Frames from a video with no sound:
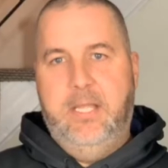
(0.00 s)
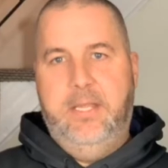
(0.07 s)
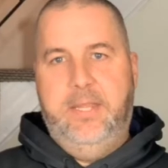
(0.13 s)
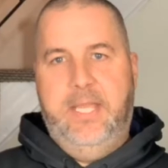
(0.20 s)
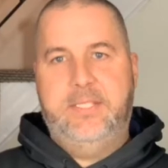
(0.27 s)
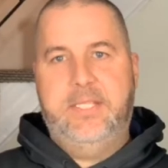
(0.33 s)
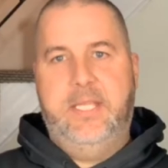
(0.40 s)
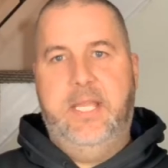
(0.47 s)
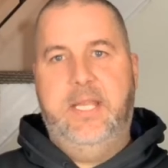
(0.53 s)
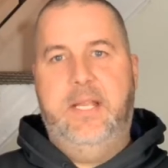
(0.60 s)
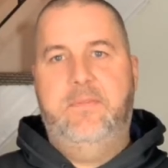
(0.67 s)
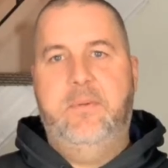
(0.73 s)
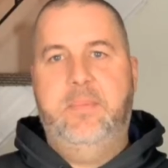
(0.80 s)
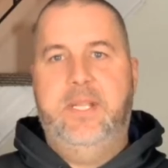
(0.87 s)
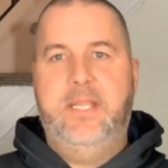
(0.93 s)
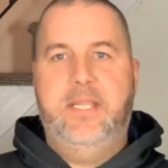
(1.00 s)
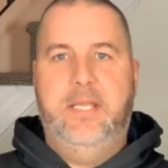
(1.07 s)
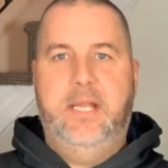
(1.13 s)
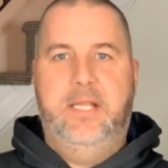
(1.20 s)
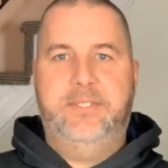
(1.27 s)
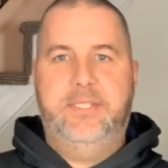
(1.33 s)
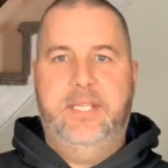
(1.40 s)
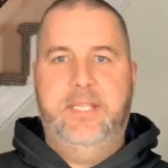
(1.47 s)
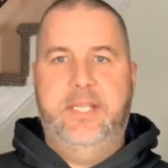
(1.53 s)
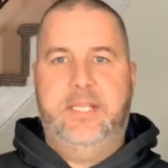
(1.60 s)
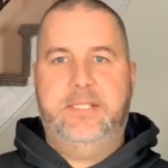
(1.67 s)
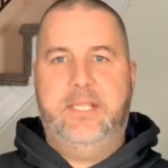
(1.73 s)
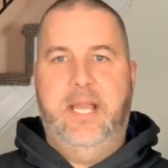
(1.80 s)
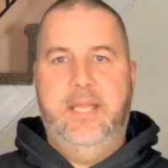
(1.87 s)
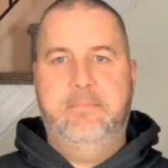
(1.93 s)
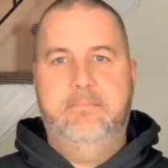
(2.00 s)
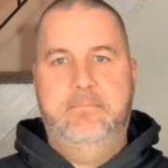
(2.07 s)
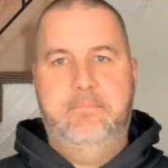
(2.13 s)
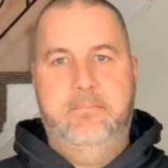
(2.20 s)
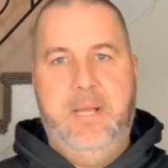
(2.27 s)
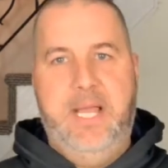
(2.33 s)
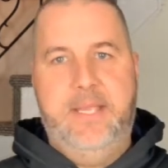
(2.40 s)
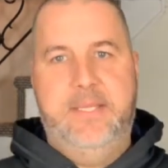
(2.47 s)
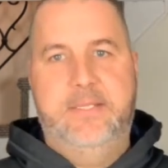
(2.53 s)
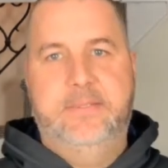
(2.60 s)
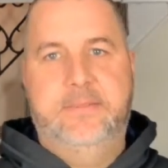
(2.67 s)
Thanks again, everybody. I'll see you next time. Bye.